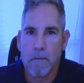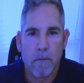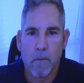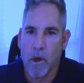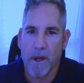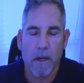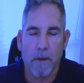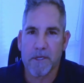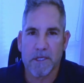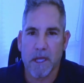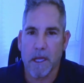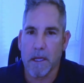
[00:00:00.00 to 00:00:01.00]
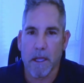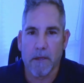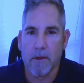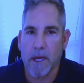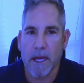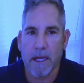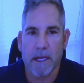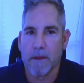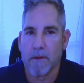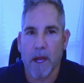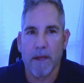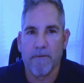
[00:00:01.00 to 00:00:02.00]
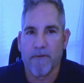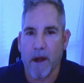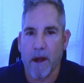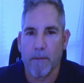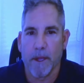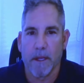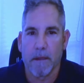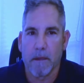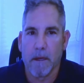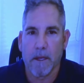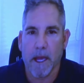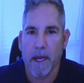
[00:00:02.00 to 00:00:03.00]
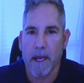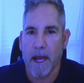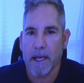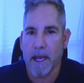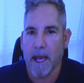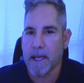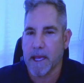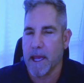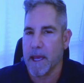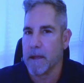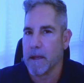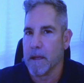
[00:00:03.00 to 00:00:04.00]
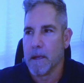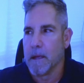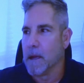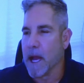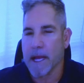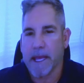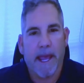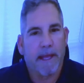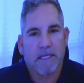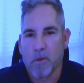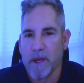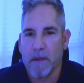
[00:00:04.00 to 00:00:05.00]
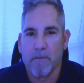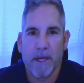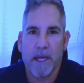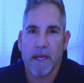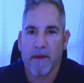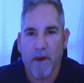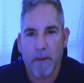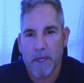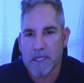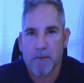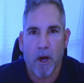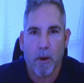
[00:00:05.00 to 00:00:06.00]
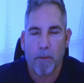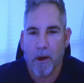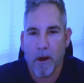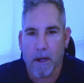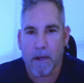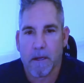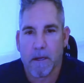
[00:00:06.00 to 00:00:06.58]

100%. Like you got to get in the right environment. Okay. I can't big if I'm in a small park.